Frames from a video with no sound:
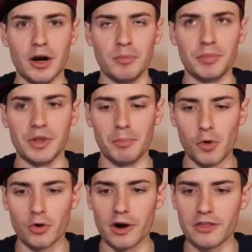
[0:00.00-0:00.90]
about, but the
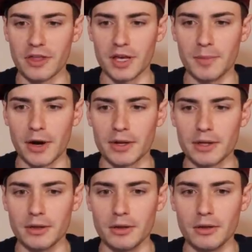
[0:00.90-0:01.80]
more I think about
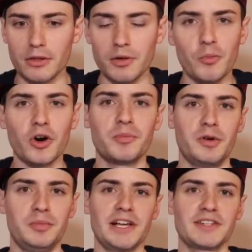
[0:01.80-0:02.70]
it, the more
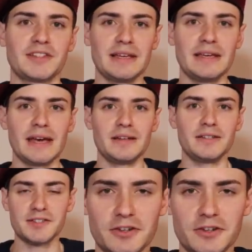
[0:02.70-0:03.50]
perplexed I get.